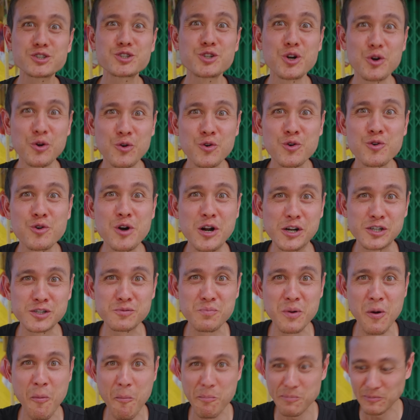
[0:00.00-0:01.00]
So crisp,
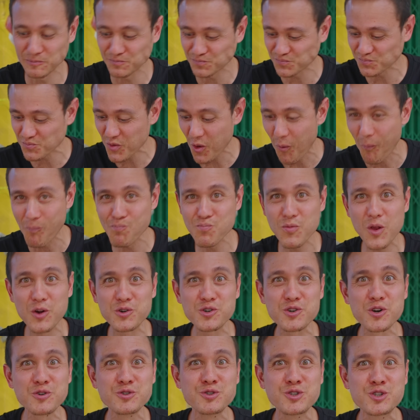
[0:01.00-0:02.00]

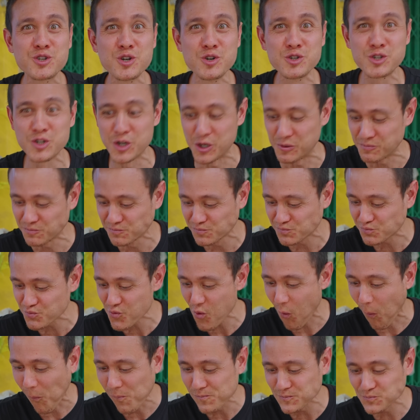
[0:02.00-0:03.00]
so juicy,
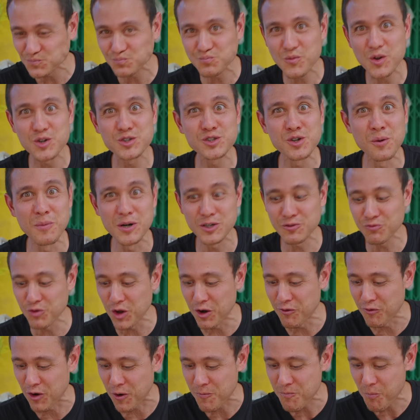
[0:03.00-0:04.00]
so much
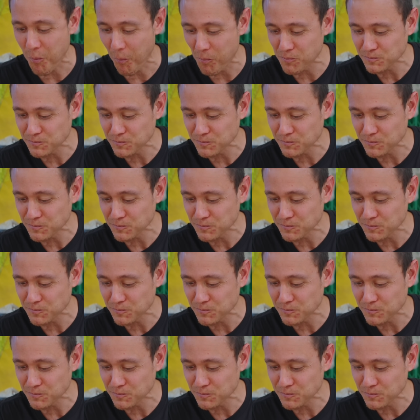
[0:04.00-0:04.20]
flavor.